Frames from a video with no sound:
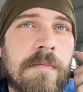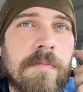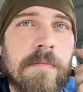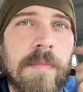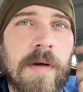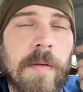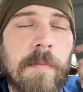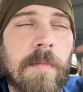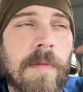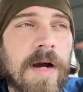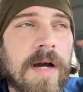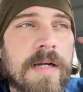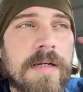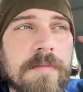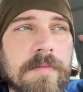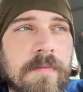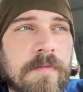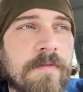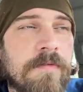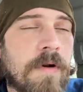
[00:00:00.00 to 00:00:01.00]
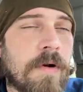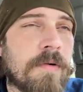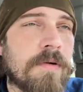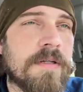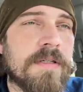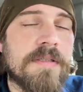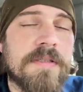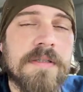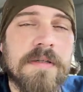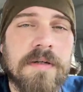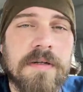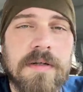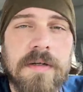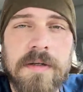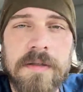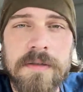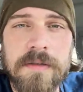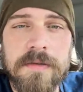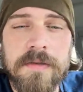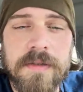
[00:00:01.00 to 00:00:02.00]
my mind focused on
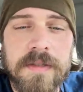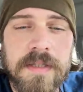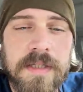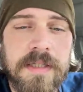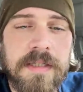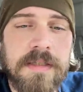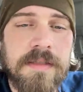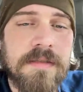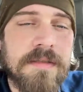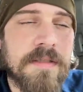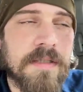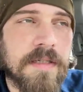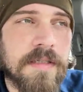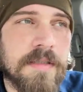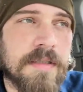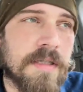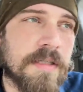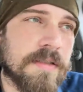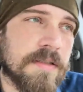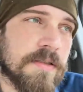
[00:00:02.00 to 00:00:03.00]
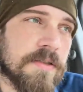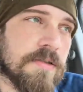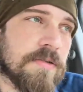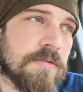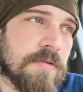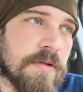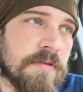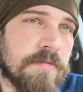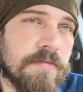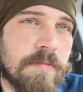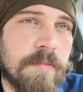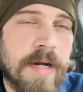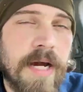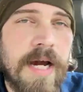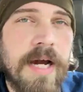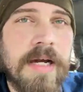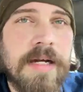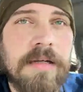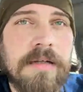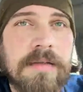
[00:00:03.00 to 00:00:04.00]
other things and it doesn't drift
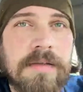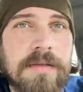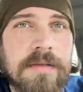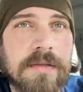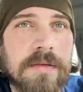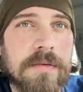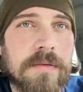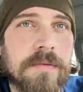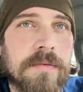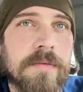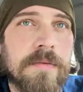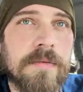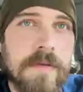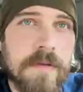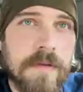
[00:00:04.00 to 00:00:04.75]
back to